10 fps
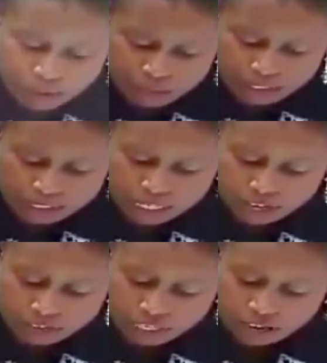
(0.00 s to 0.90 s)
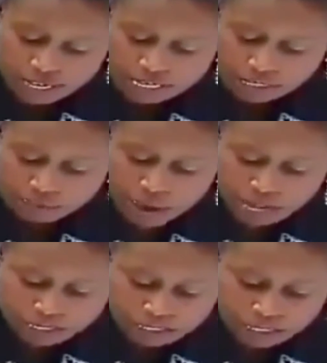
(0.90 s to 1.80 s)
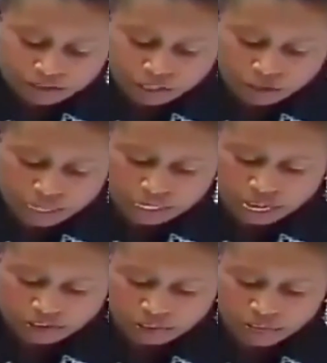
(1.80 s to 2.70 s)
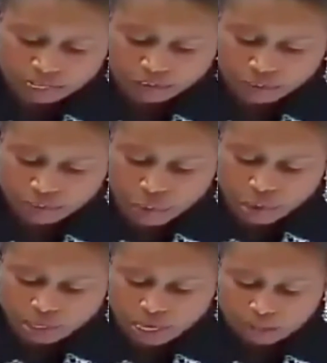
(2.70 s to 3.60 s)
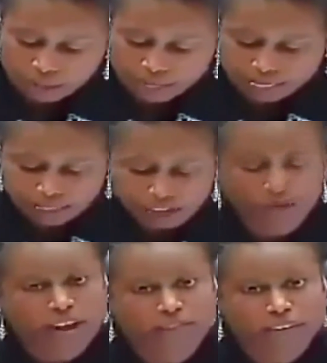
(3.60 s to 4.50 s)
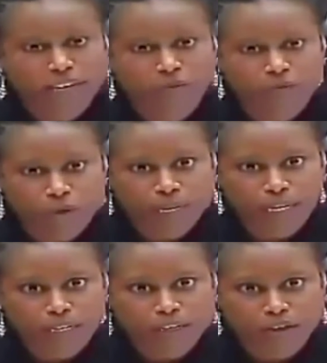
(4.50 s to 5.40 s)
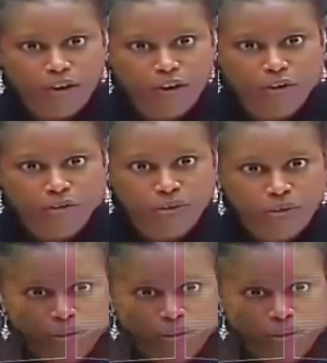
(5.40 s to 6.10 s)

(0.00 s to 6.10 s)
Mr. Secretary, is it policy of the U.S. government to reward companies that traffic in women and little girls?